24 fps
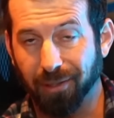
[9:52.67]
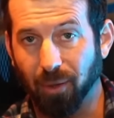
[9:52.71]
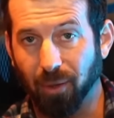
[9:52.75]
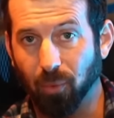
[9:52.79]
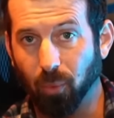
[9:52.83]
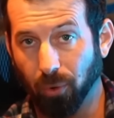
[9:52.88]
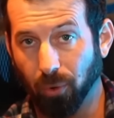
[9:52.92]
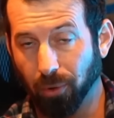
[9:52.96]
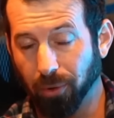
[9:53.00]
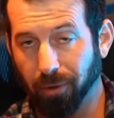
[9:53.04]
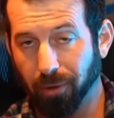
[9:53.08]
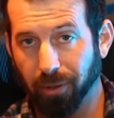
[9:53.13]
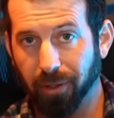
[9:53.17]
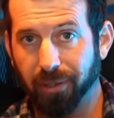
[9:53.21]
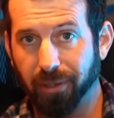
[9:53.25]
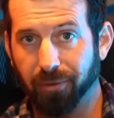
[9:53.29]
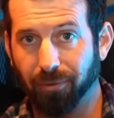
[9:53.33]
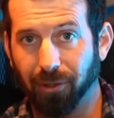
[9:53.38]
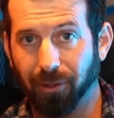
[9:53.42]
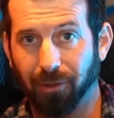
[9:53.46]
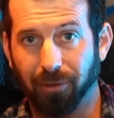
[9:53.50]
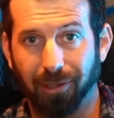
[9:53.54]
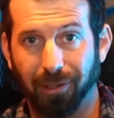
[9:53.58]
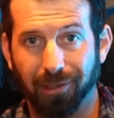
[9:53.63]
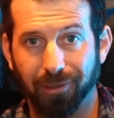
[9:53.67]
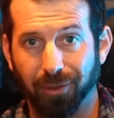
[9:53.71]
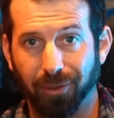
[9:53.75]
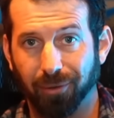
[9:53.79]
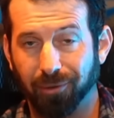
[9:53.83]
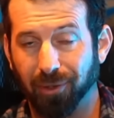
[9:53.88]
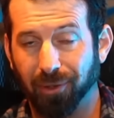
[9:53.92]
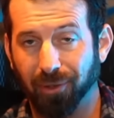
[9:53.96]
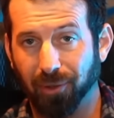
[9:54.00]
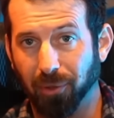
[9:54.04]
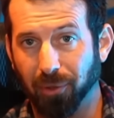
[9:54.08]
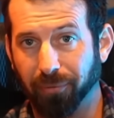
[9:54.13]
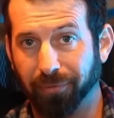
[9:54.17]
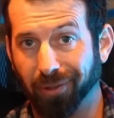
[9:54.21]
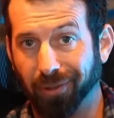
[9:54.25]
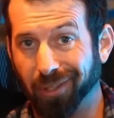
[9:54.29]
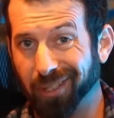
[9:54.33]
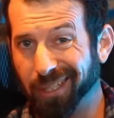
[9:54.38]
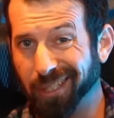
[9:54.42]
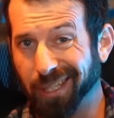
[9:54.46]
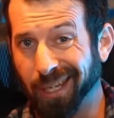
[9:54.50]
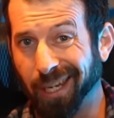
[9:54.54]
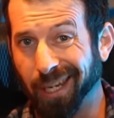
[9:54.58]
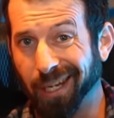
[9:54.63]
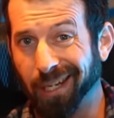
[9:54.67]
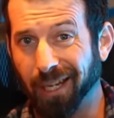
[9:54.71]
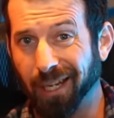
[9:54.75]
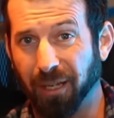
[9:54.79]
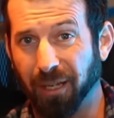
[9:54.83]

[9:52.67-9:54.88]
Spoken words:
War, Israel also took over the Sinai